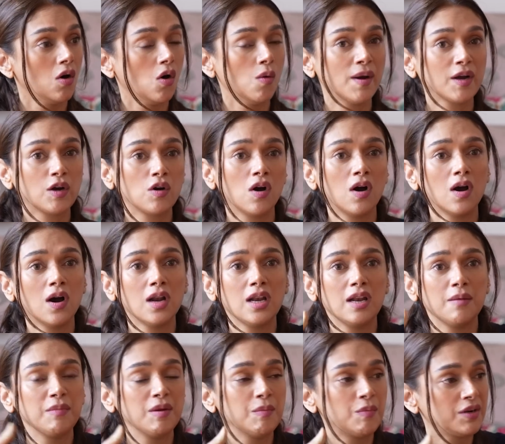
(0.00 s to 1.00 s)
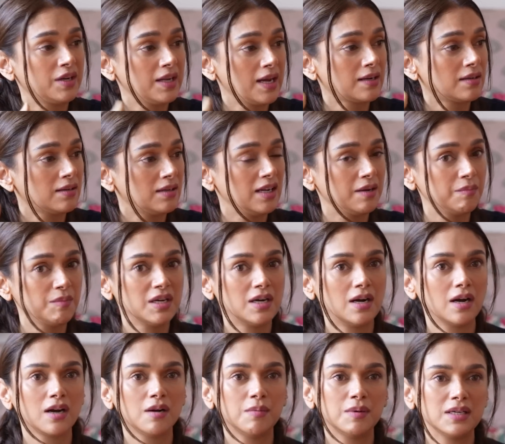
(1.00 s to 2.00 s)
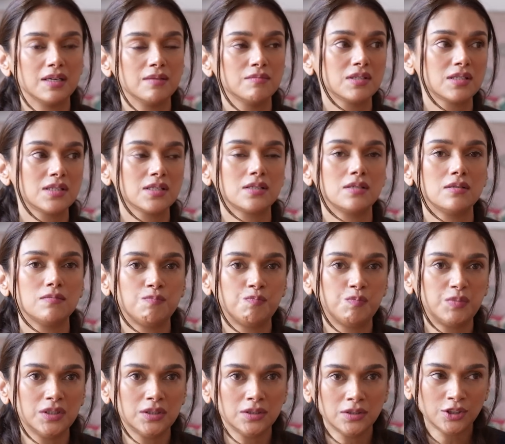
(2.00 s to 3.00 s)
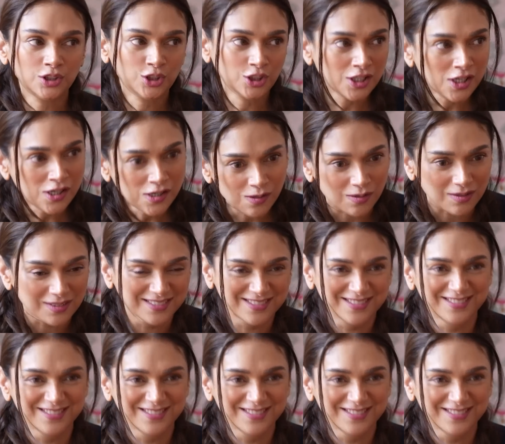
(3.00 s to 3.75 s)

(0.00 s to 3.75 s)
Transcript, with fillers: oh my God, let me protect her, let me hug her, but I'm just like, I'll punch her.